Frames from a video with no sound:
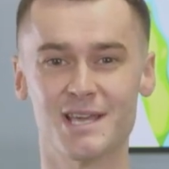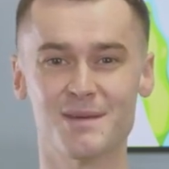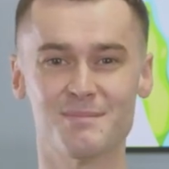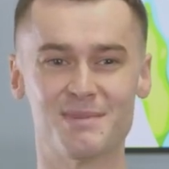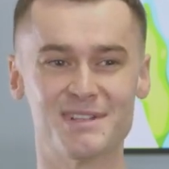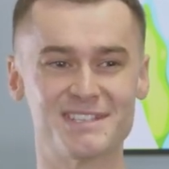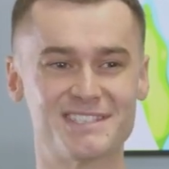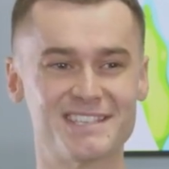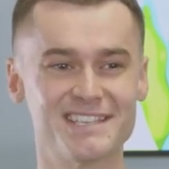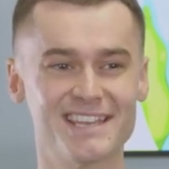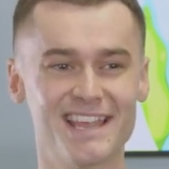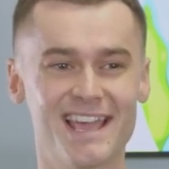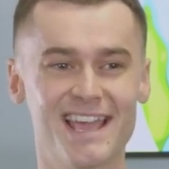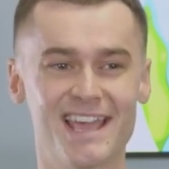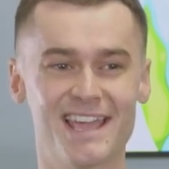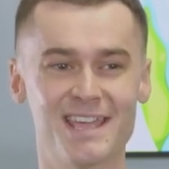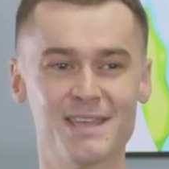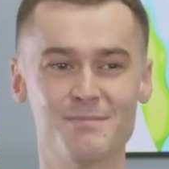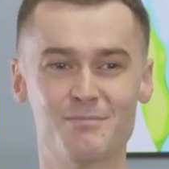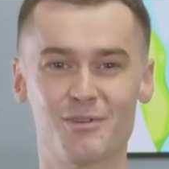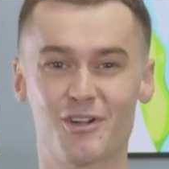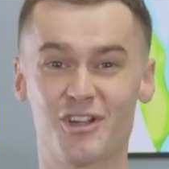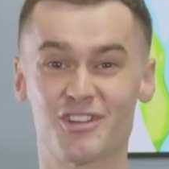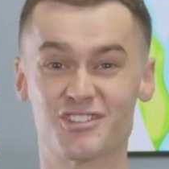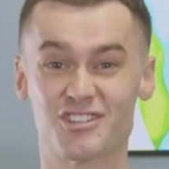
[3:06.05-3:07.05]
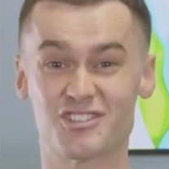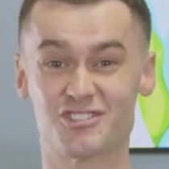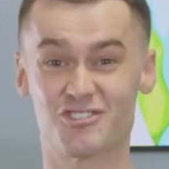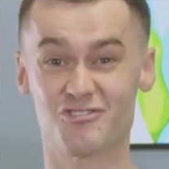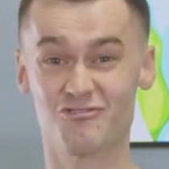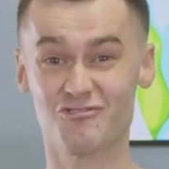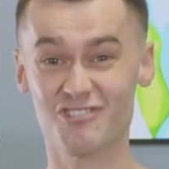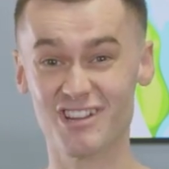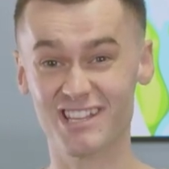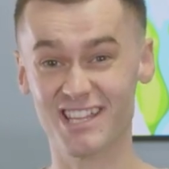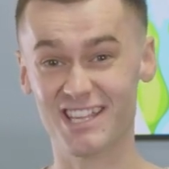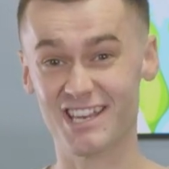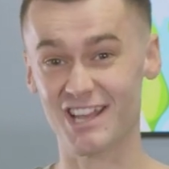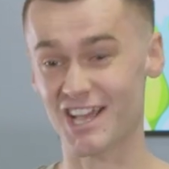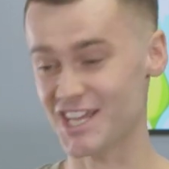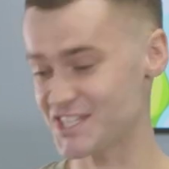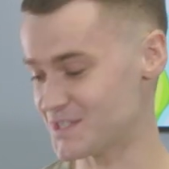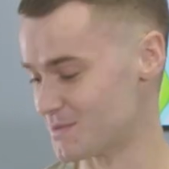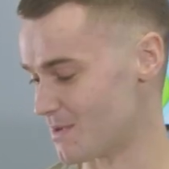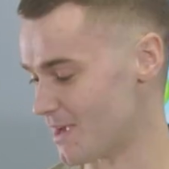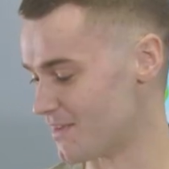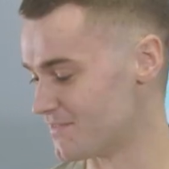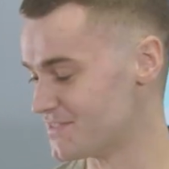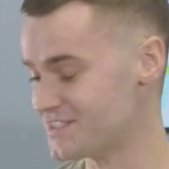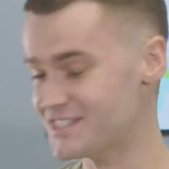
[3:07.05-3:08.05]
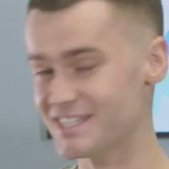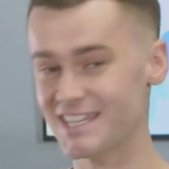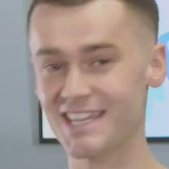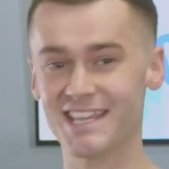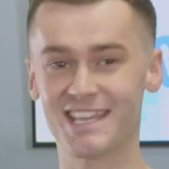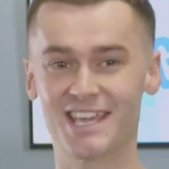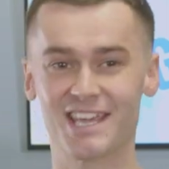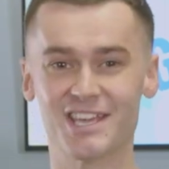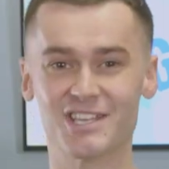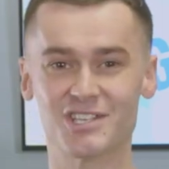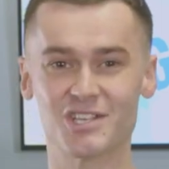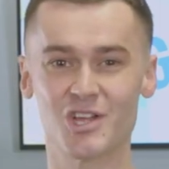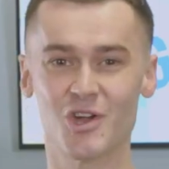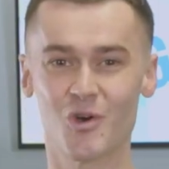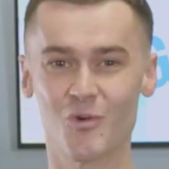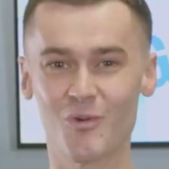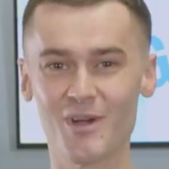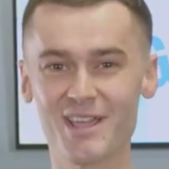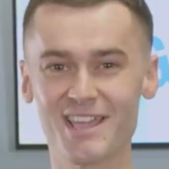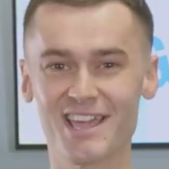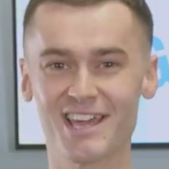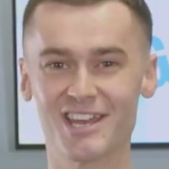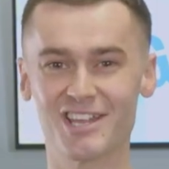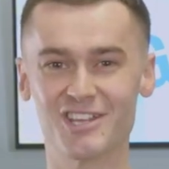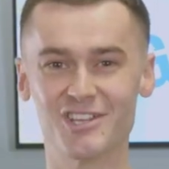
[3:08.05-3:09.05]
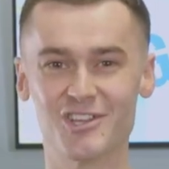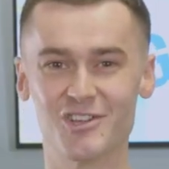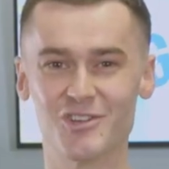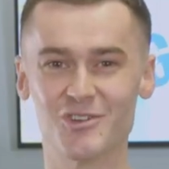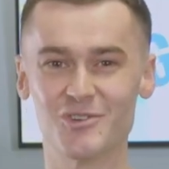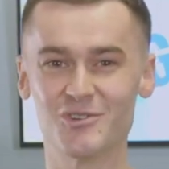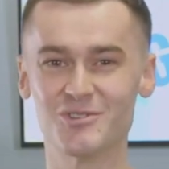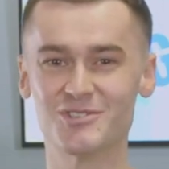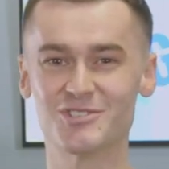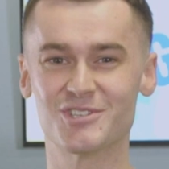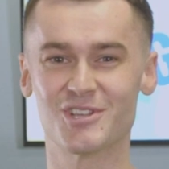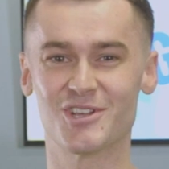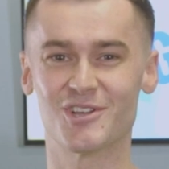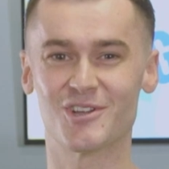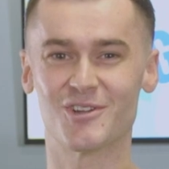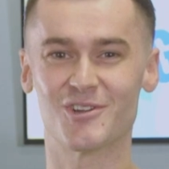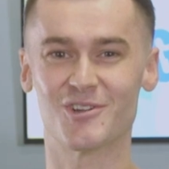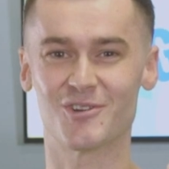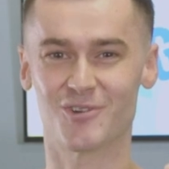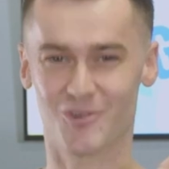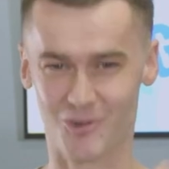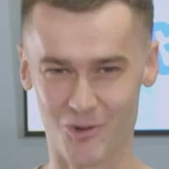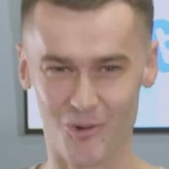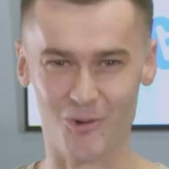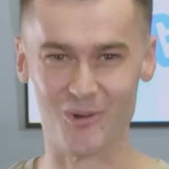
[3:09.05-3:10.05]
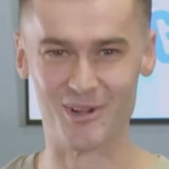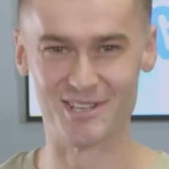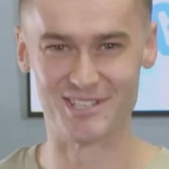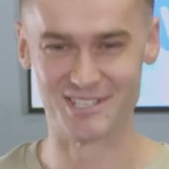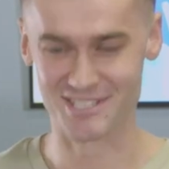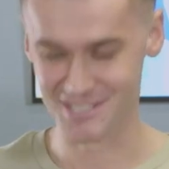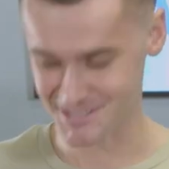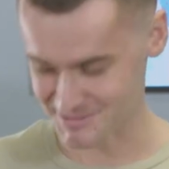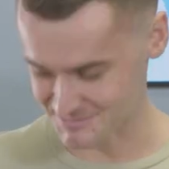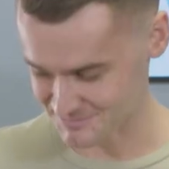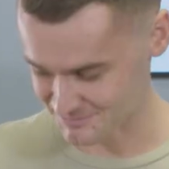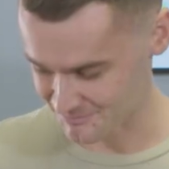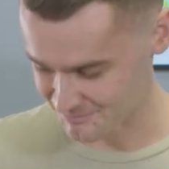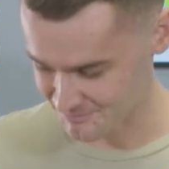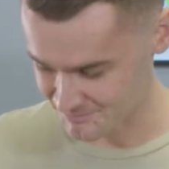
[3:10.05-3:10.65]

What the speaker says: But today, because it's a really nice way of seeing it, we're going to use coins.